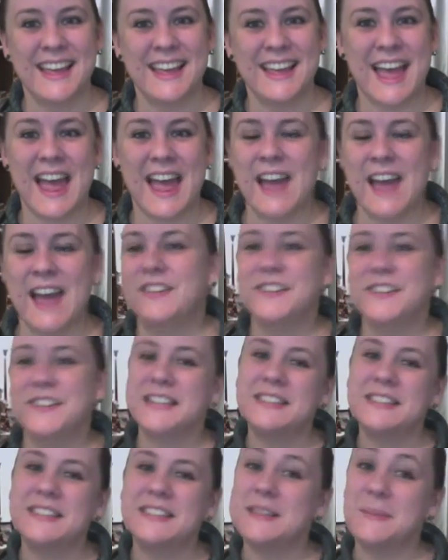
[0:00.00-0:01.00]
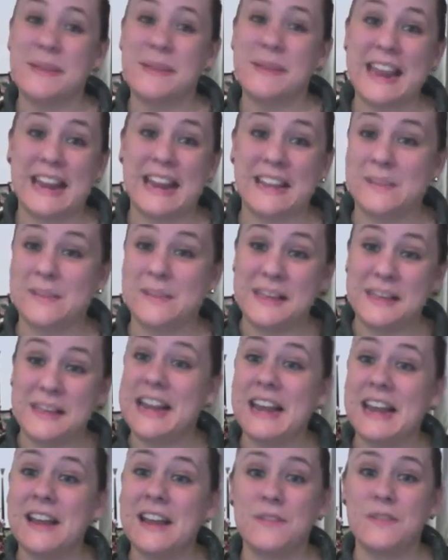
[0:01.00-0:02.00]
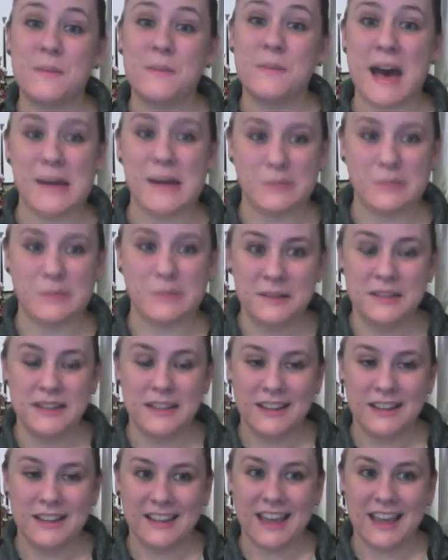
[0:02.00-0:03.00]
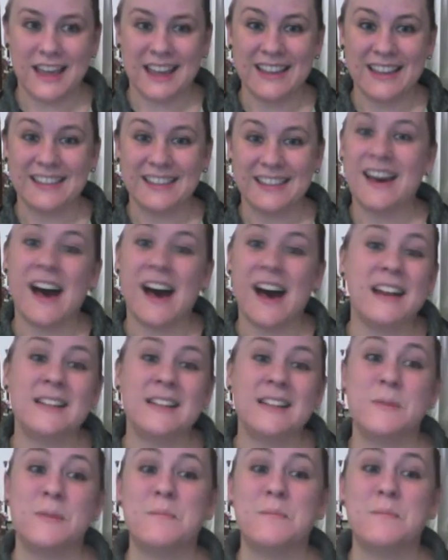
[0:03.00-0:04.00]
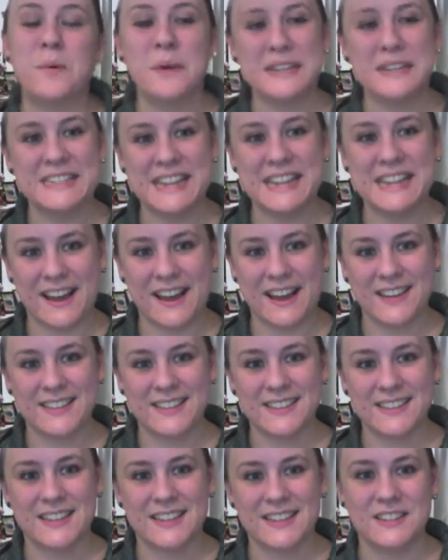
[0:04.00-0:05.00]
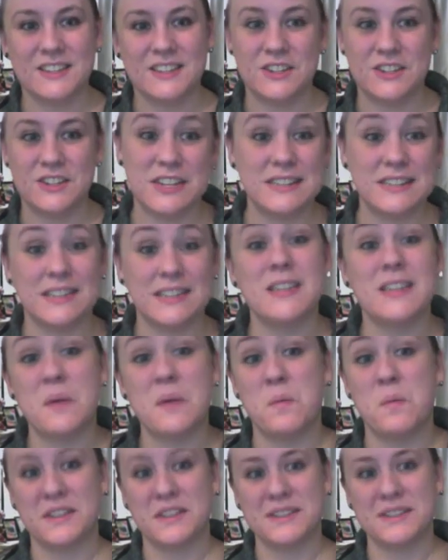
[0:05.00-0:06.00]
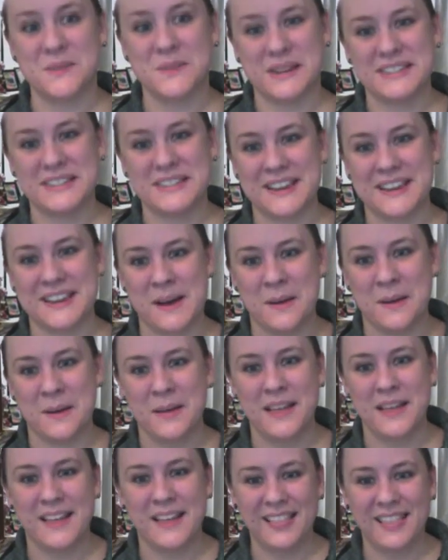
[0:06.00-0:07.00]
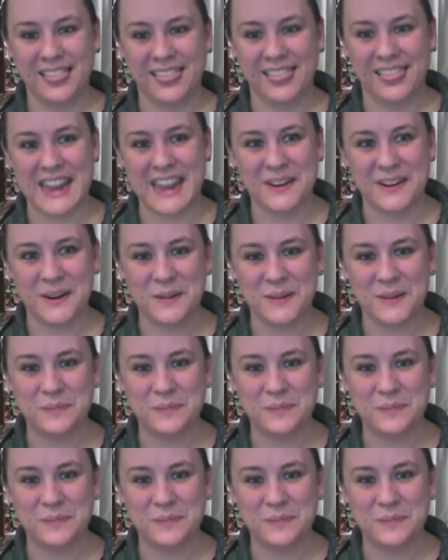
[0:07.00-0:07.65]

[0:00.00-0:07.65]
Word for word: Ever since the beginning, the beginning of the Bible, okay, God has been pointing us to Jesus and what's going to come later.